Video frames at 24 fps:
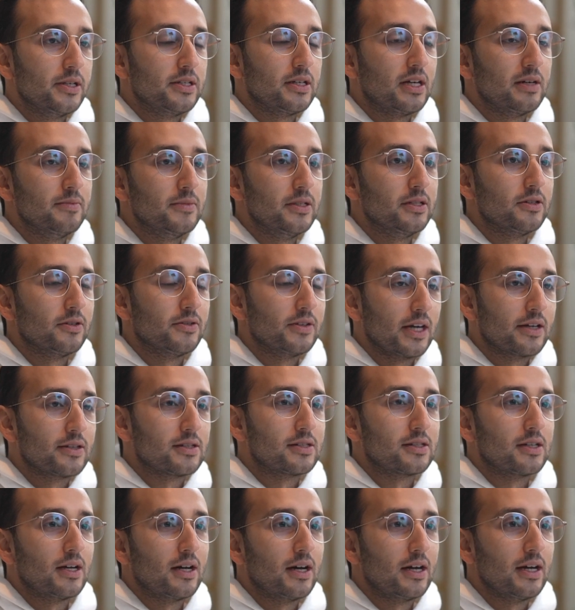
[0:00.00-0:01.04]
a diamond on the
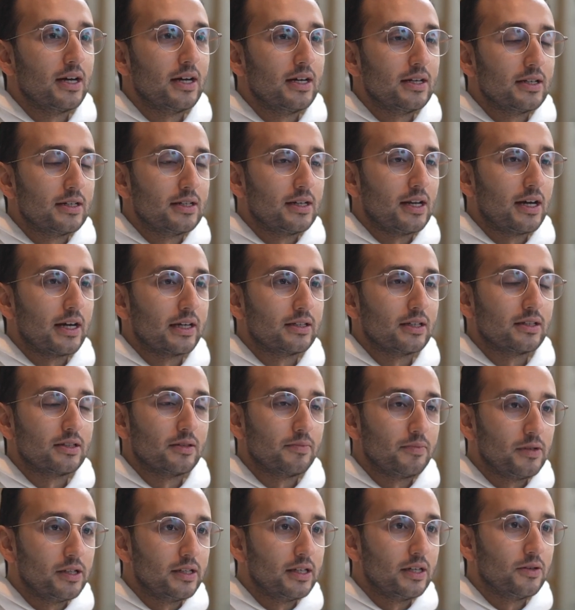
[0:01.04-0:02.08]
other side and like
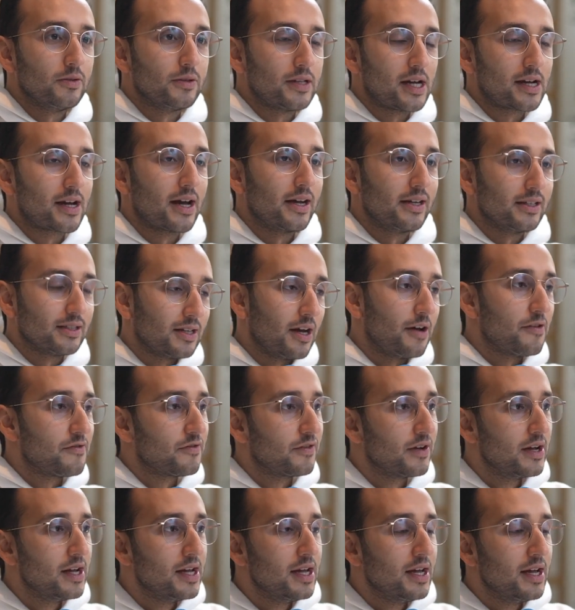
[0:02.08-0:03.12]
discipline and all that kind of
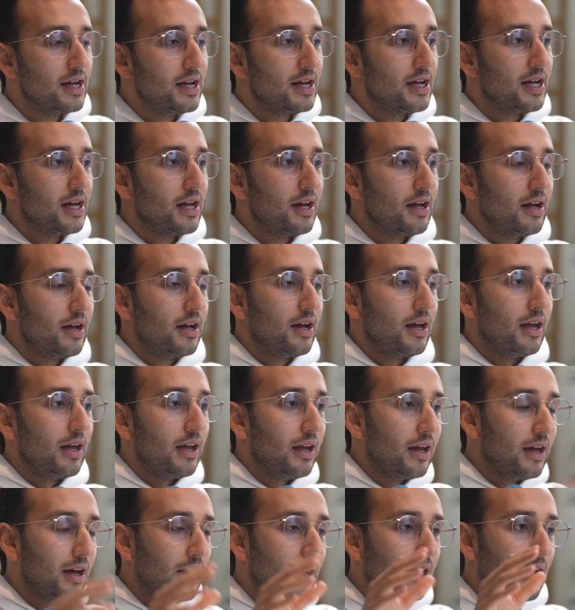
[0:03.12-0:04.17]
stuff.
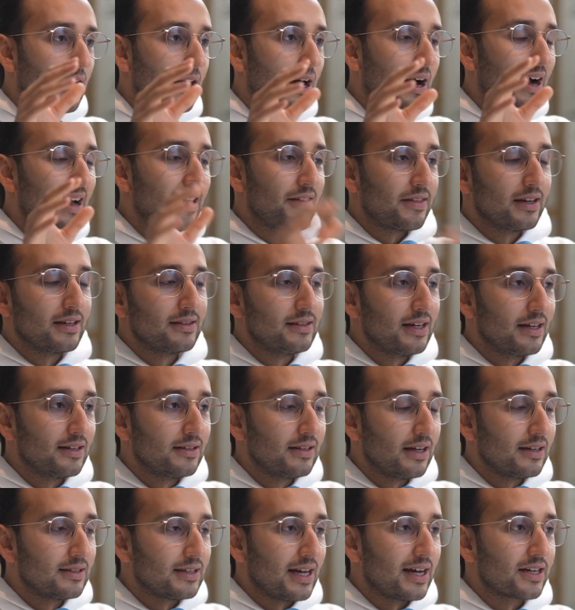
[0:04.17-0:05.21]
I think
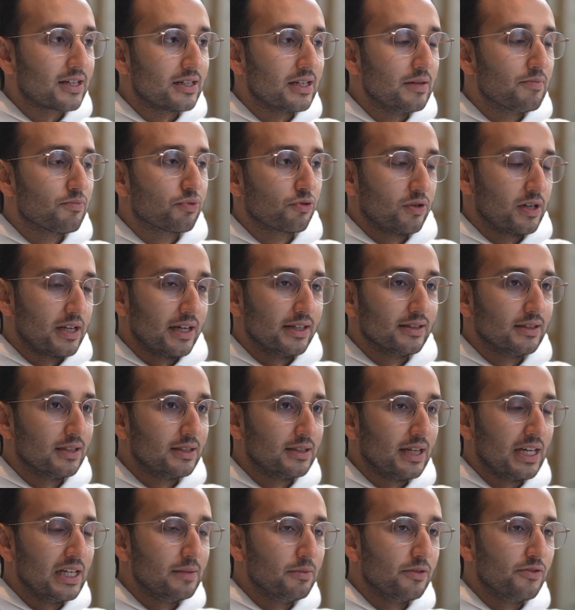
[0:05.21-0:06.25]
that that is actually broadly
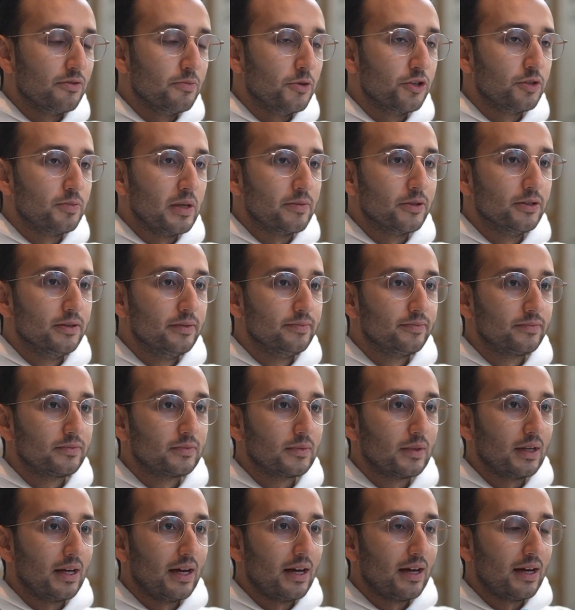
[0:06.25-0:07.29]
unsustainable for most people
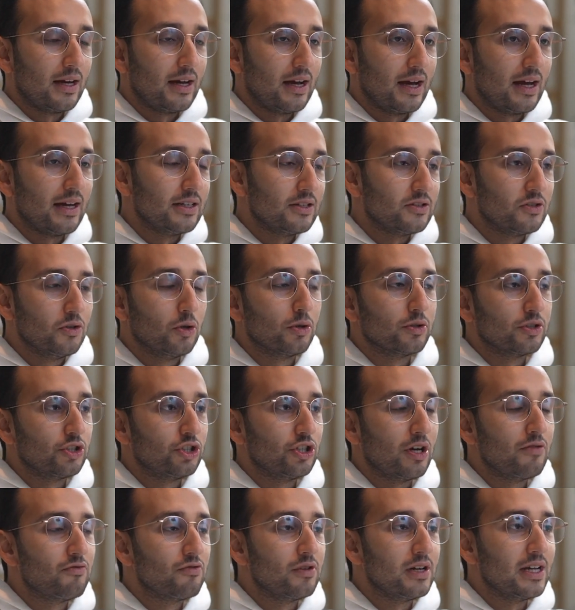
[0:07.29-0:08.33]
and is not
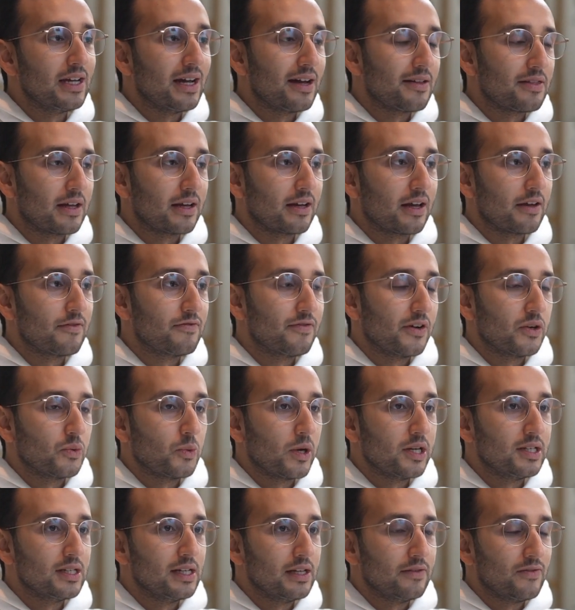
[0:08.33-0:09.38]
generally, I think, a fun
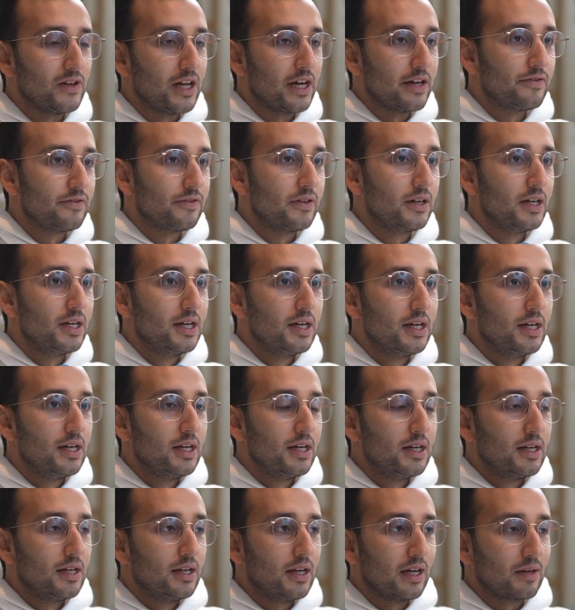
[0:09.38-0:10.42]
way to live life.
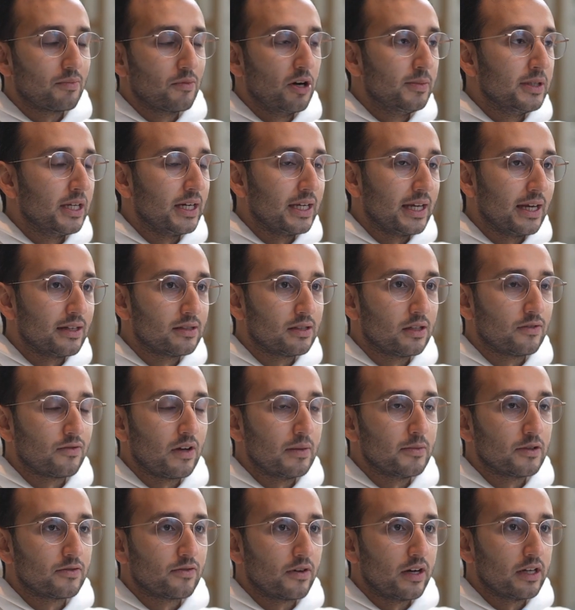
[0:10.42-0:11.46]
Like Muhammad Ali has this
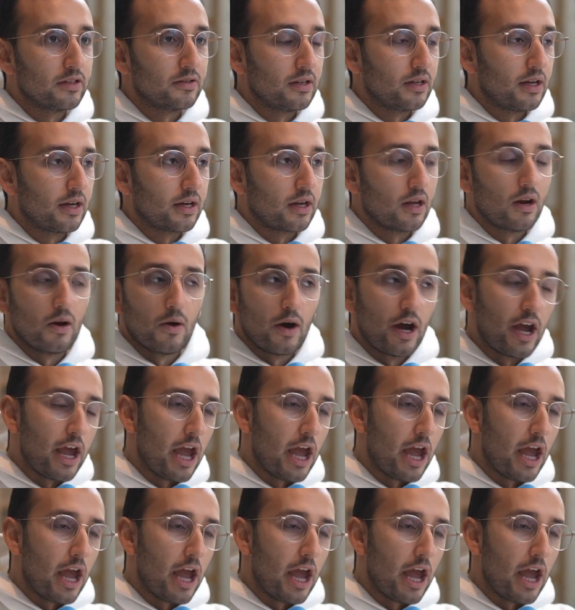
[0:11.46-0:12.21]
famous phrase of like, you know, I